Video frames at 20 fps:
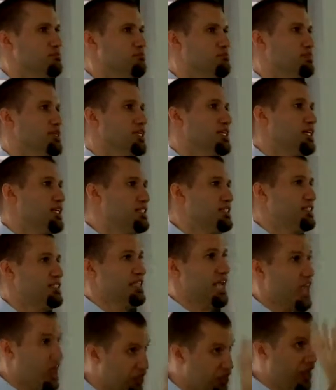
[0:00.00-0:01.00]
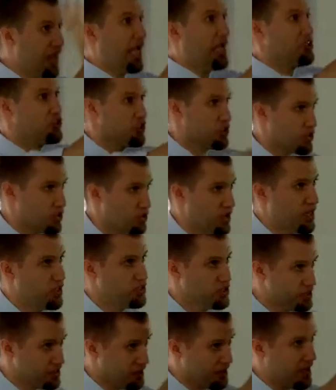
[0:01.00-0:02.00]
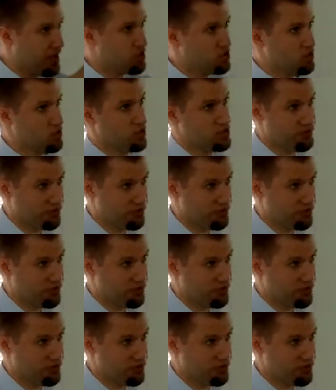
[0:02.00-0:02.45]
but he doesn't say that generation thousands